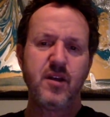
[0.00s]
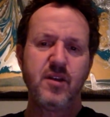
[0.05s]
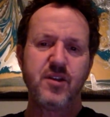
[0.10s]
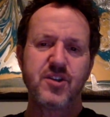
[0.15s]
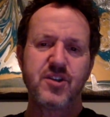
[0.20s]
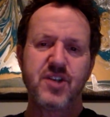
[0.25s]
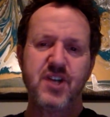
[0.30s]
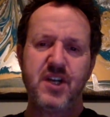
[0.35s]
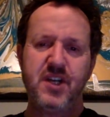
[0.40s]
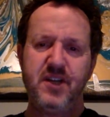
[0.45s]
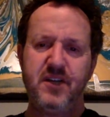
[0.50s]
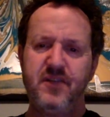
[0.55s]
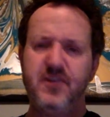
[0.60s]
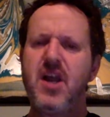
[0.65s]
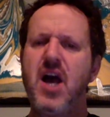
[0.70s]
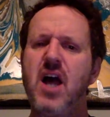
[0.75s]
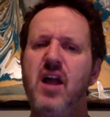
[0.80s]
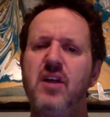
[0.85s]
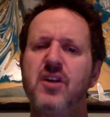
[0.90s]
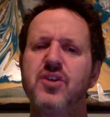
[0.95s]
study of
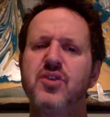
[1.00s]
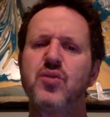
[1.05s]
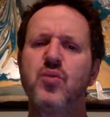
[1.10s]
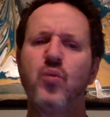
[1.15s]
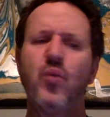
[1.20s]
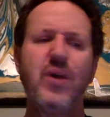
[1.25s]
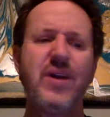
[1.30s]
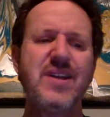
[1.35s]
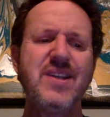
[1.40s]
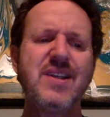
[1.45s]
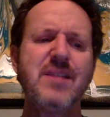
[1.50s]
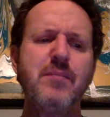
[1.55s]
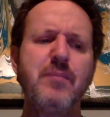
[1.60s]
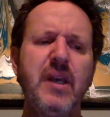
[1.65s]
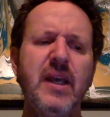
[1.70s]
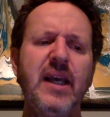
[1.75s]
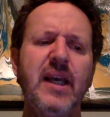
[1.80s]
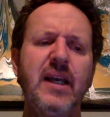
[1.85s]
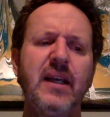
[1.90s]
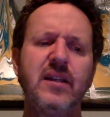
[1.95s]
knowledge. What does it
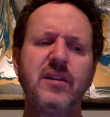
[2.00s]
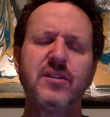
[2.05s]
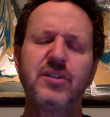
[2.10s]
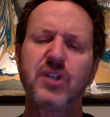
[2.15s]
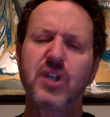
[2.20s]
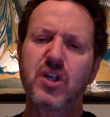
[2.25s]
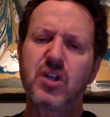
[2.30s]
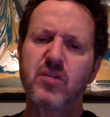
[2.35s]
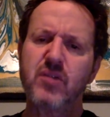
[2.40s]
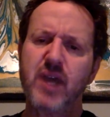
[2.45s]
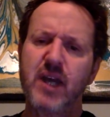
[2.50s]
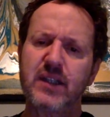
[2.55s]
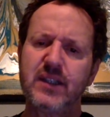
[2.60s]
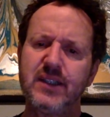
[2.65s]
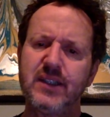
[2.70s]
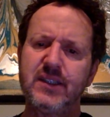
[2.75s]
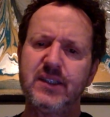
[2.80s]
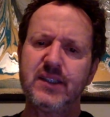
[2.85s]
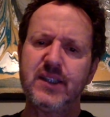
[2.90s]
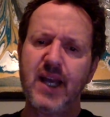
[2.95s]
mean to
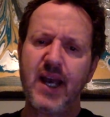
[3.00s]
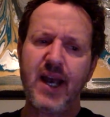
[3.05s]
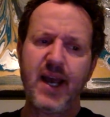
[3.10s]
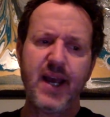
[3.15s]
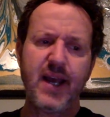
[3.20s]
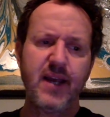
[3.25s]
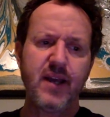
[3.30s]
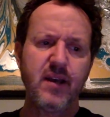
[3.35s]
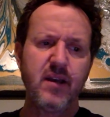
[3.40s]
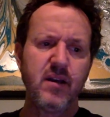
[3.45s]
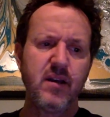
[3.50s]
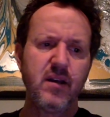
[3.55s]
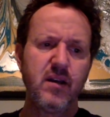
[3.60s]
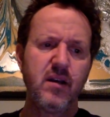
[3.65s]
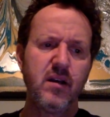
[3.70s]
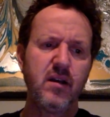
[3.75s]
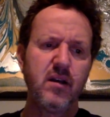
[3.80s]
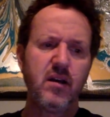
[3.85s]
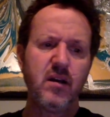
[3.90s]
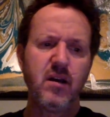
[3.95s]
correctly say,
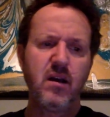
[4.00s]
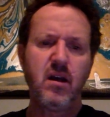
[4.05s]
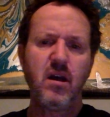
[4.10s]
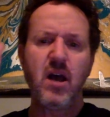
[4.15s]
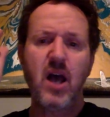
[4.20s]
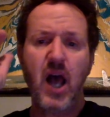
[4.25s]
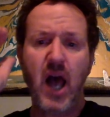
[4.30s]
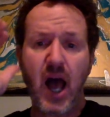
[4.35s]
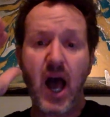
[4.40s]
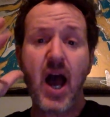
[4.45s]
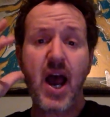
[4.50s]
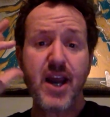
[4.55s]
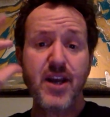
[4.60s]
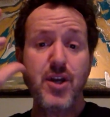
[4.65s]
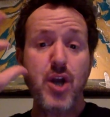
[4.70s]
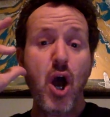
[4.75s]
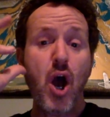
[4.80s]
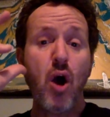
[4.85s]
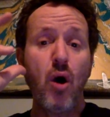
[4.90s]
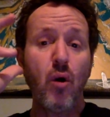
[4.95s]
I
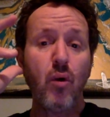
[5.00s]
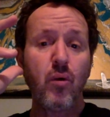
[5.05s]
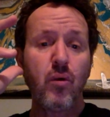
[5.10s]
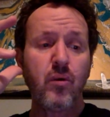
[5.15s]
know?